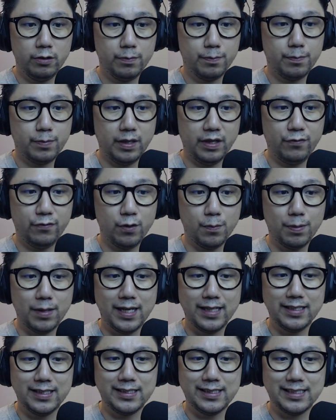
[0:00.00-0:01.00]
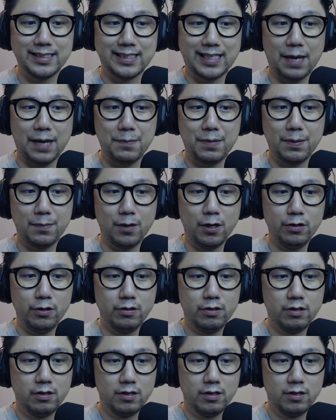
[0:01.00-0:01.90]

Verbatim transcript: But if you're playing this in gaming mode,